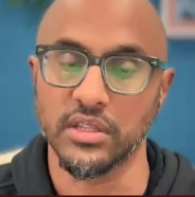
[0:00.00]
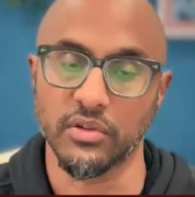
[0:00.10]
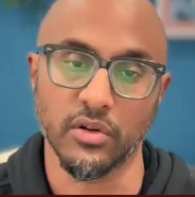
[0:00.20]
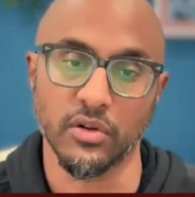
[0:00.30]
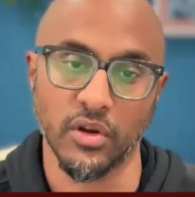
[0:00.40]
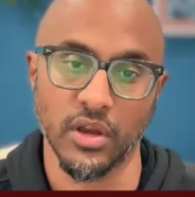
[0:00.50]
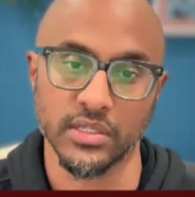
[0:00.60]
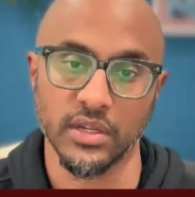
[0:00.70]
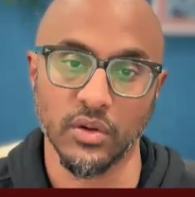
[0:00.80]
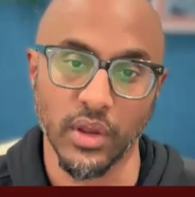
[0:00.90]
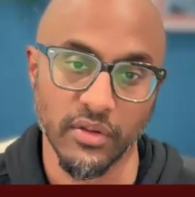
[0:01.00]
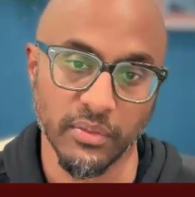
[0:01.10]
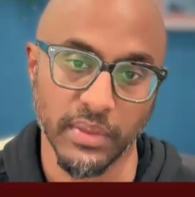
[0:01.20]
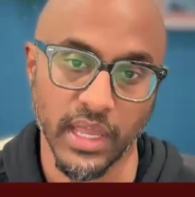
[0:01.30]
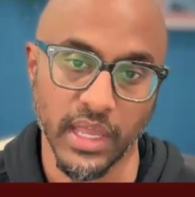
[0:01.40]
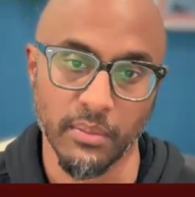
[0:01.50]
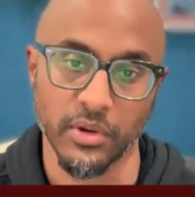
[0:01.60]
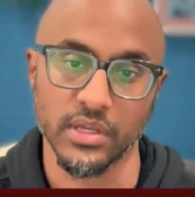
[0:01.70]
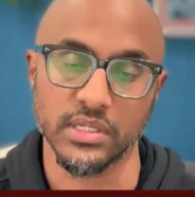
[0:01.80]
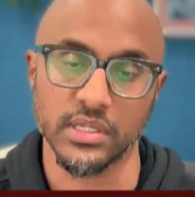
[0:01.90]
to the Red Cross and away from the
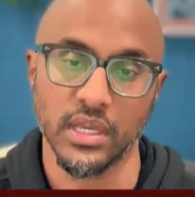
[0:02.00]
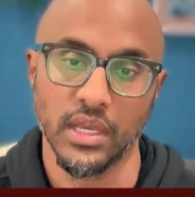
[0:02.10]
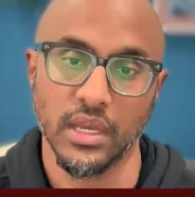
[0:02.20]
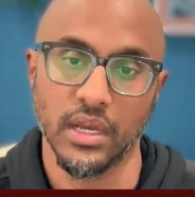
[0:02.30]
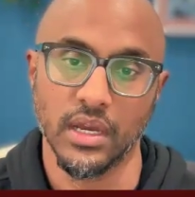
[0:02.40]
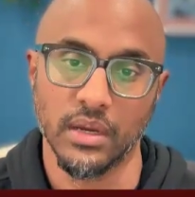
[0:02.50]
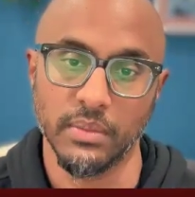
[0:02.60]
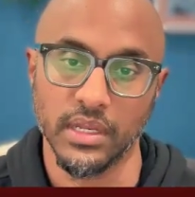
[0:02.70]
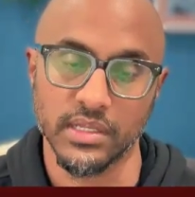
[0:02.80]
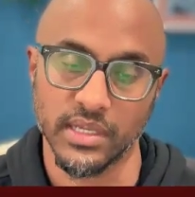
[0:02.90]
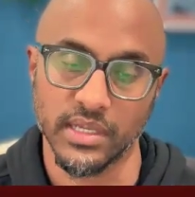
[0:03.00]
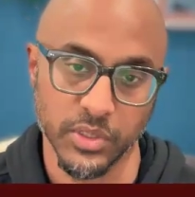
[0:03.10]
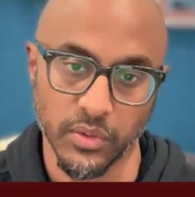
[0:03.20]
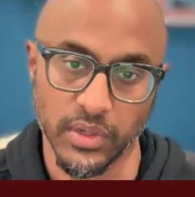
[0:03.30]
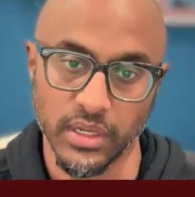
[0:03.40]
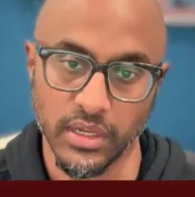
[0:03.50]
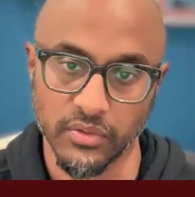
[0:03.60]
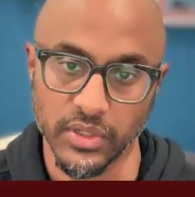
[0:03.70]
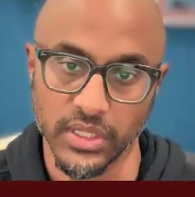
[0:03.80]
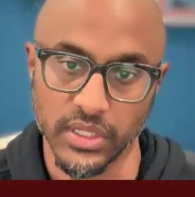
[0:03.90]
cameras in a subsequent
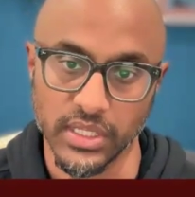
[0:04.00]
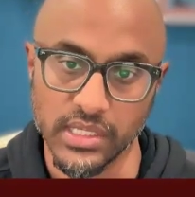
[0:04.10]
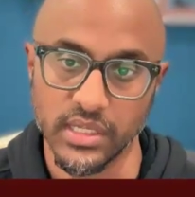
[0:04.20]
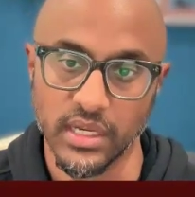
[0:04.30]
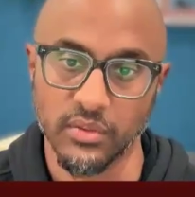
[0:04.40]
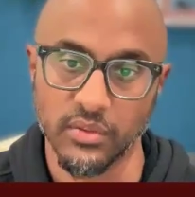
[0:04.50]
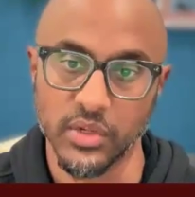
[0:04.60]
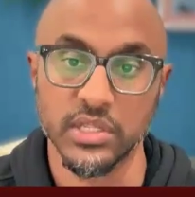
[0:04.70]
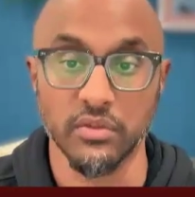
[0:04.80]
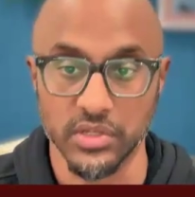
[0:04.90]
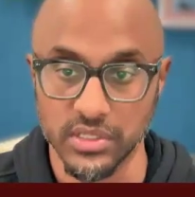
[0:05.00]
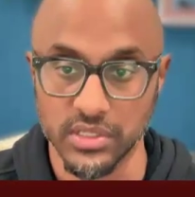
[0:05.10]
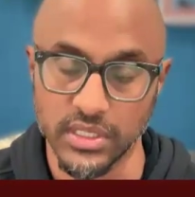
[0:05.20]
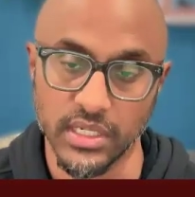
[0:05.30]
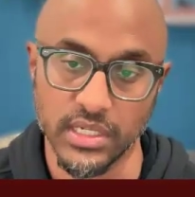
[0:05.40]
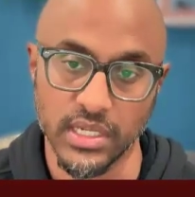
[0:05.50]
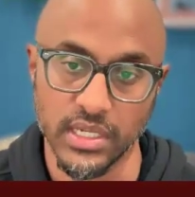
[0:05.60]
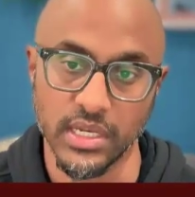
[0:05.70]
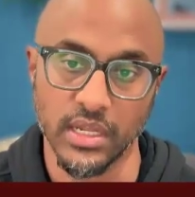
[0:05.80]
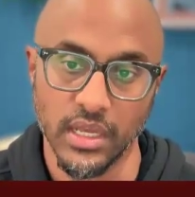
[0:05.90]
release, which then resulted
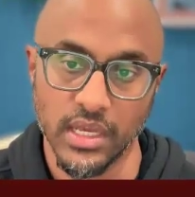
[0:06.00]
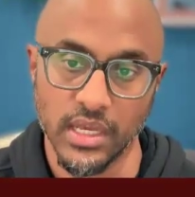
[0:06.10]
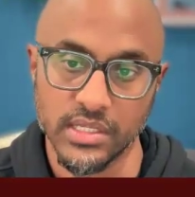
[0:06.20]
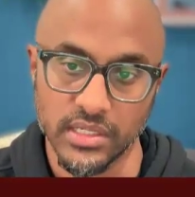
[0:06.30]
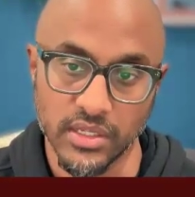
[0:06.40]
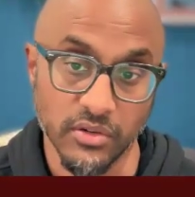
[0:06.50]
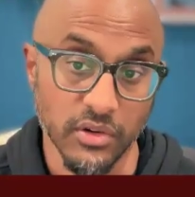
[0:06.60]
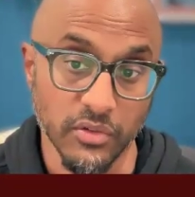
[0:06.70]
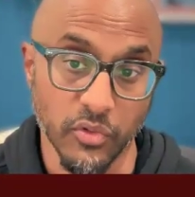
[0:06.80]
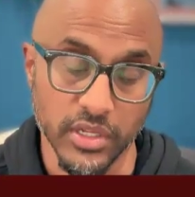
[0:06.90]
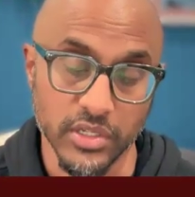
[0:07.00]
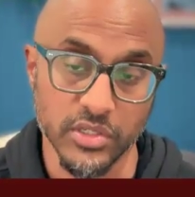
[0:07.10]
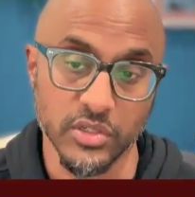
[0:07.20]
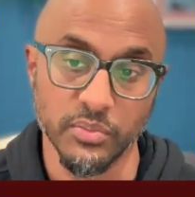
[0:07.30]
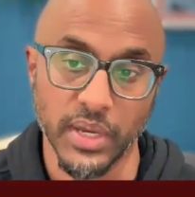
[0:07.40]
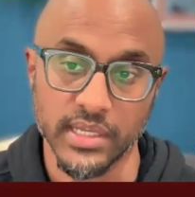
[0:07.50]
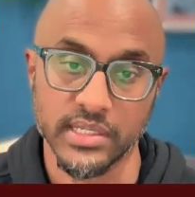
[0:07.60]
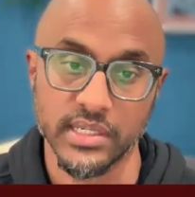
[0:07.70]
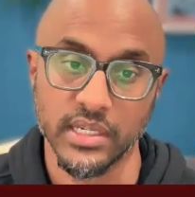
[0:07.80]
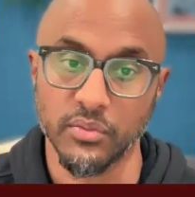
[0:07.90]
in 642
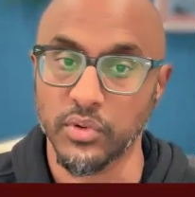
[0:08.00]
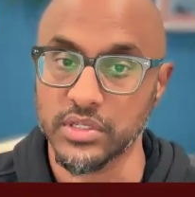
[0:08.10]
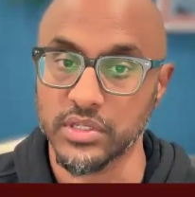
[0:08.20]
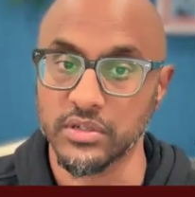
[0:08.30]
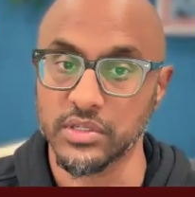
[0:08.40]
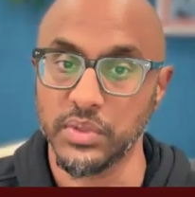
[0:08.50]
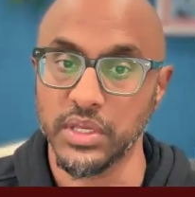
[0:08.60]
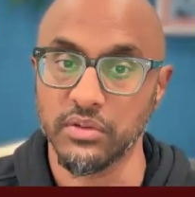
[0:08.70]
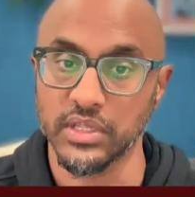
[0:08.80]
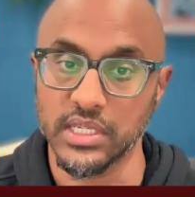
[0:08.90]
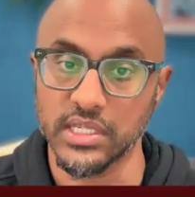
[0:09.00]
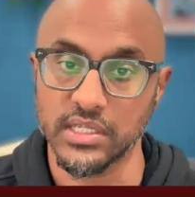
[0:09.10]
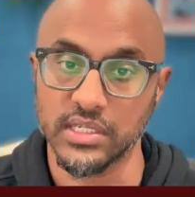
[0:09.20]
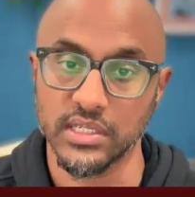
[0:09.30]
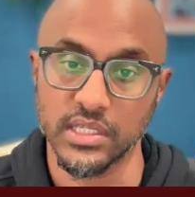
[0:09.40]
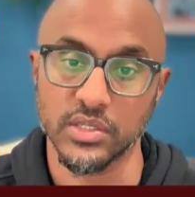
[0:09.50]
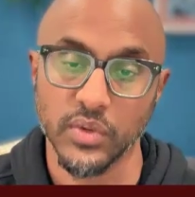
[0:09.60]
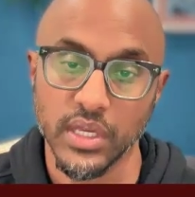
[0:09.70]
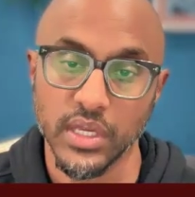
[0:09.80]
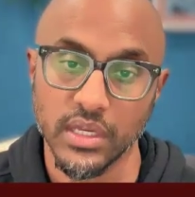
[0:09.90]
Palestinian prisoners being released this
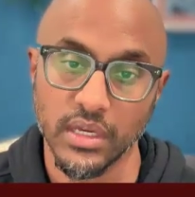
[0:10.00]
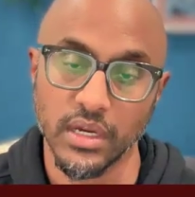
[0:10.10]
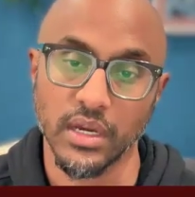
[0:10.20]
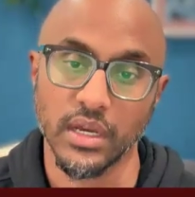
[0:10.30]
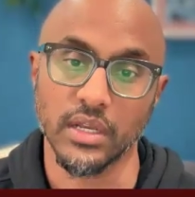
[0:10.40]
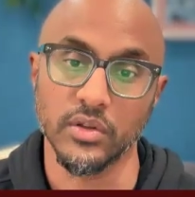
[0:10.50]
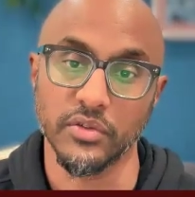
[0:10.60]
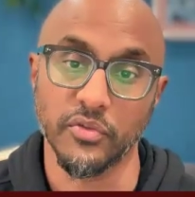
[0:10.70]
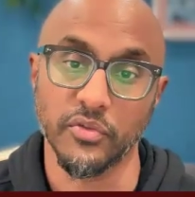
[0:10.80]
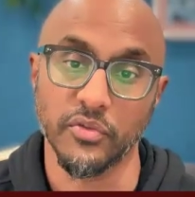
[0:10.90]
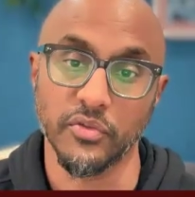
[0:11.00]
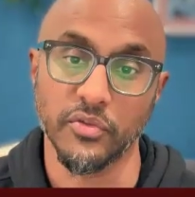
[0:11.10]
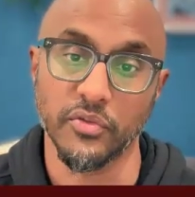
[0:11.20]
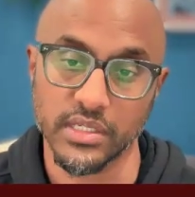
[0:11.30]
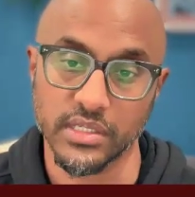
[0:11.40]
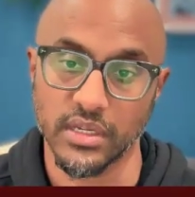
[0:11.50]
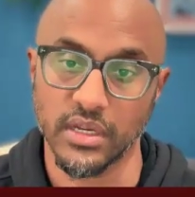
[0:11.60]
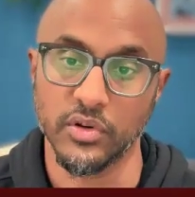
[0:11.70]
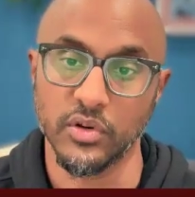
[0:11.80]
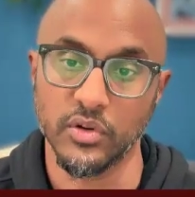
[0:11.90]
week, including 46
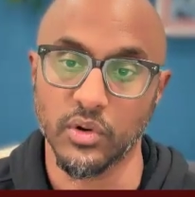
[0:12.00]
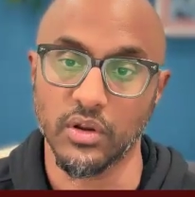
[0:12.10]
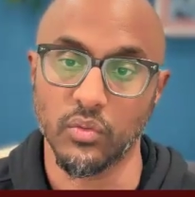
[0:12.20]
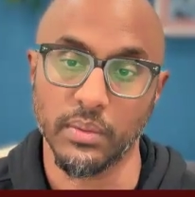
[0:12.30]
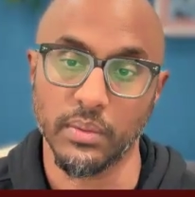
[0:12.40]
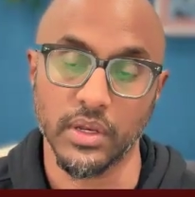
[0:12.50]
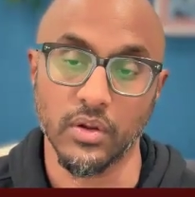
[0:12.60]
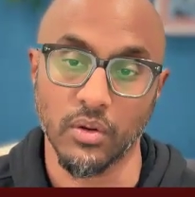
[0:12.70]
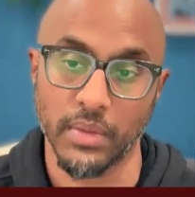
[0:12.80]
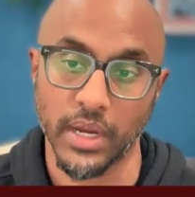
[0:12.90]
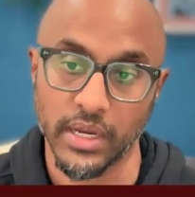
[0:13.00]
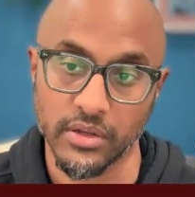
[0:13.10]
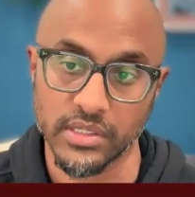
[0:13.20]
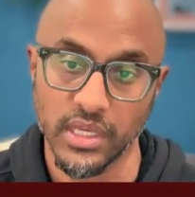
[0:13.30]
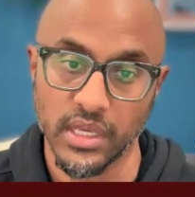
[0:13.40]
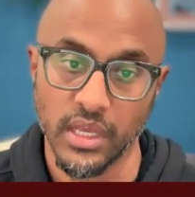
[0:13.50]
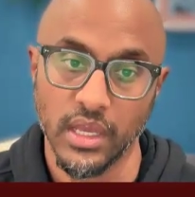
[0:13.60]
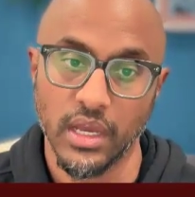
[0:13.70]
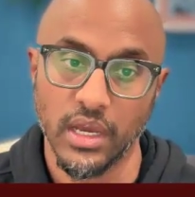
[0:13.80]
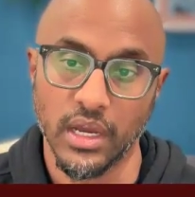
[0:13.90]
of whom were women or minors.
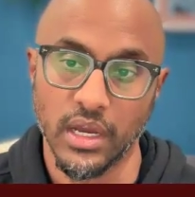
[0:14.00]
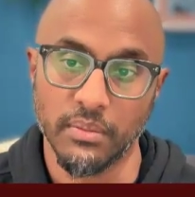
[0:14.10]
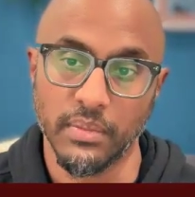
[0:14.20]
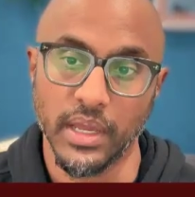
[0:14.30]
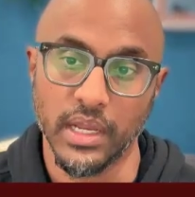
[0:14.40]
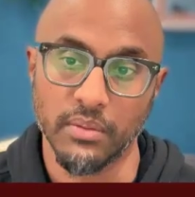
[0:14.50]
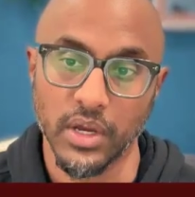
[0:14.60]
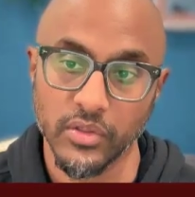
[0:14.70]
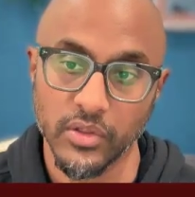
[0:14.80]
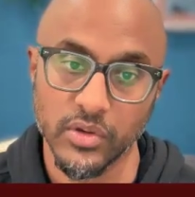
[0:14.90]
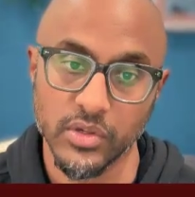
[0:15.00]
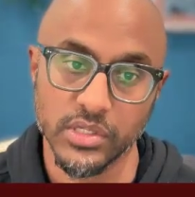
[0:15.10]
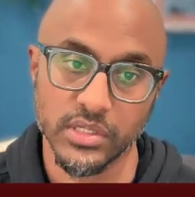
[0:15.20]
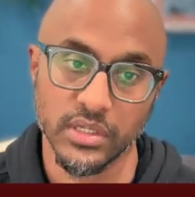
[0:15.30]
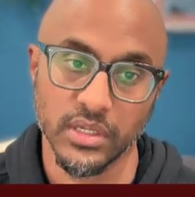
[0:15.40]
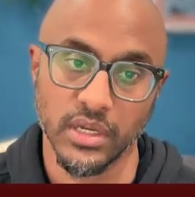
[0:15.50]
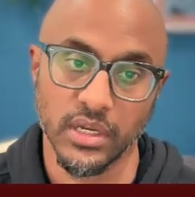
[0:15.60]
And among those